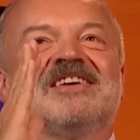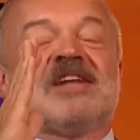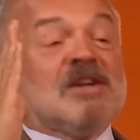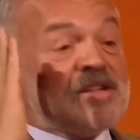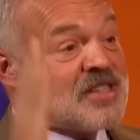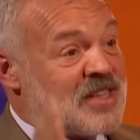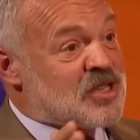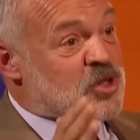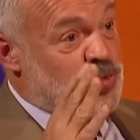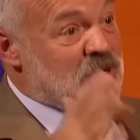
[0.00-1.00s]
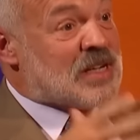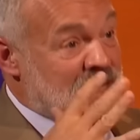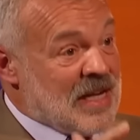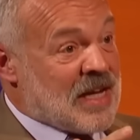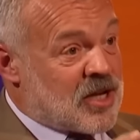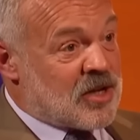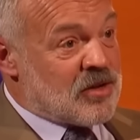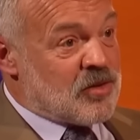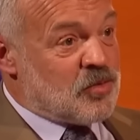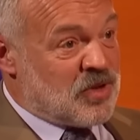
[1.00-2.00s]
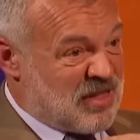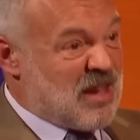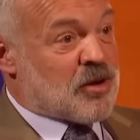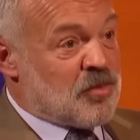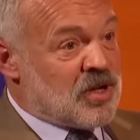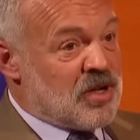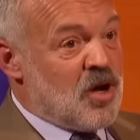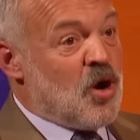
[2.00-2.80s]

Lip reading: Now, here's the thing. There's a weird link with theremin.